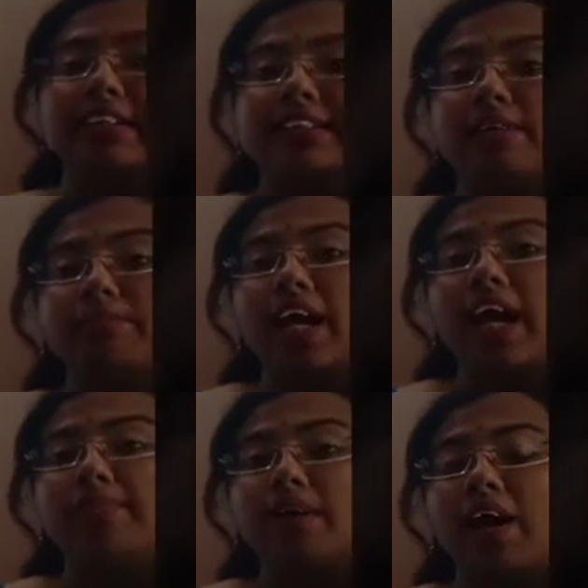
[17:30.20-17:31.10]

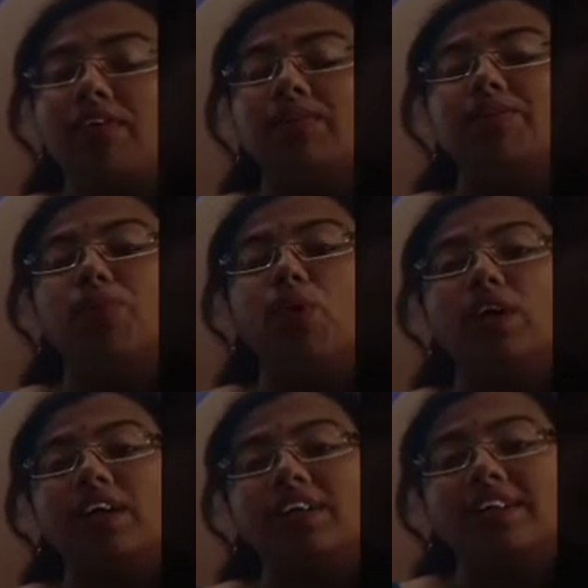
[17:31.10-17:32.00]
sometimes our
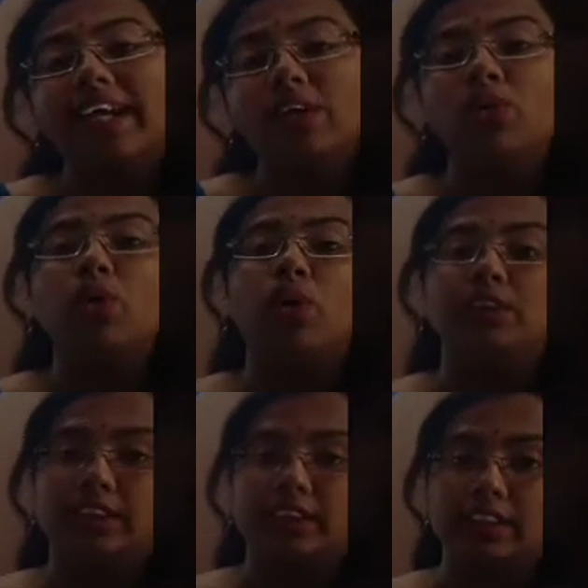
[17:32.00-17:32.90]
modern
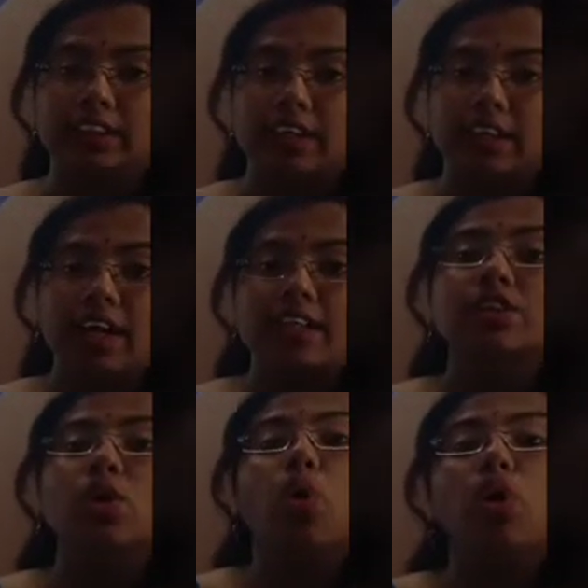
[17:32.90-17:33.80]
technology
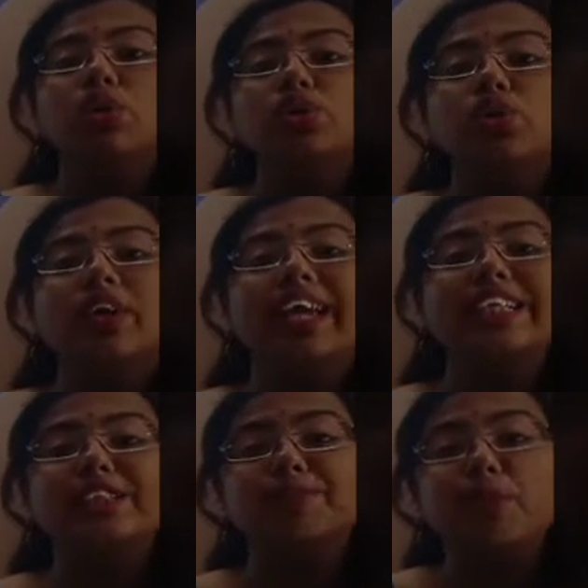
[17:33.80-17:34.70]
is also
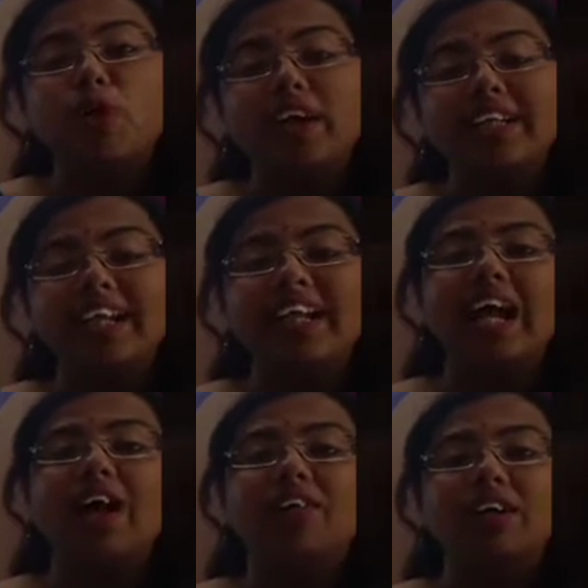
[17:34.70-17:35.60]
exploiting
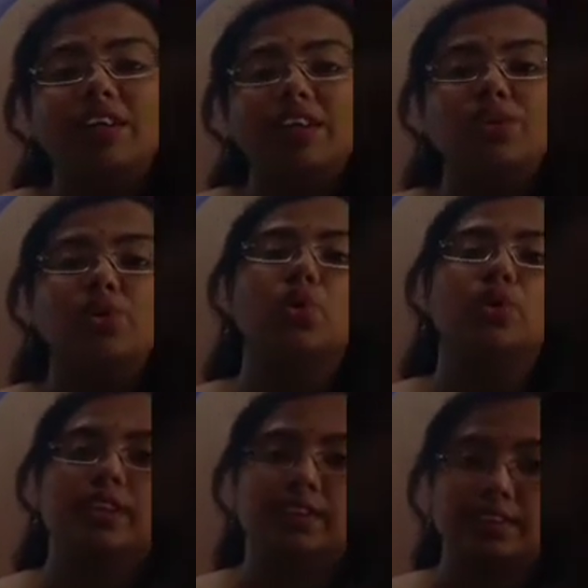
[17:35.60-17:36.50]
our
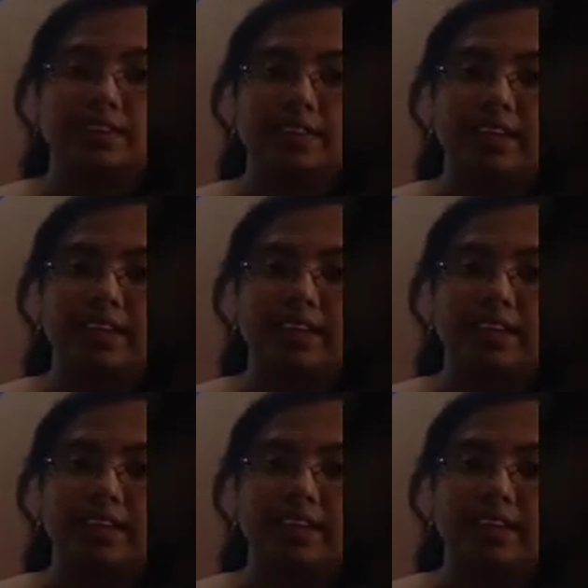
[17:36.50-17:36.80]
resources.